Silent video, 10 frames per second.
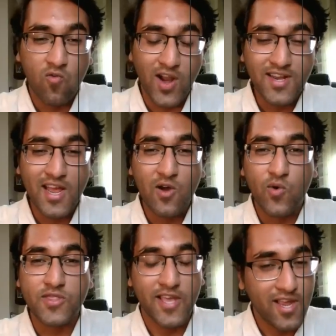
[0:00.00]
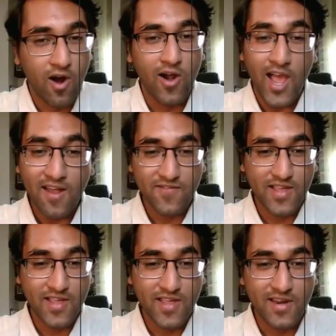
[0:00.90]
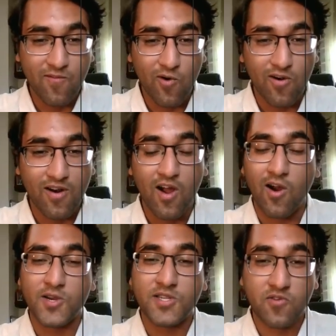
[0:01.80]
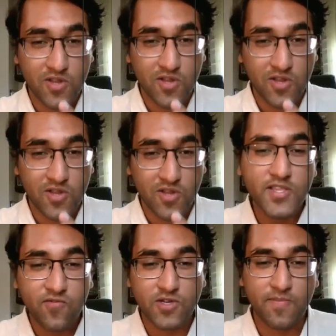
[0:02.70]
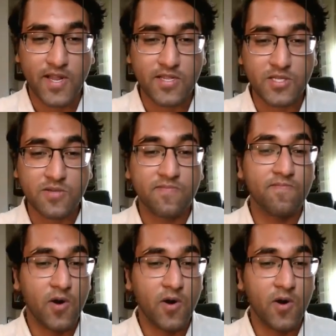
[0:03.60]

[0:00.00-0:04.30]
Right now, what they are advocating for are human rights for Tibetans,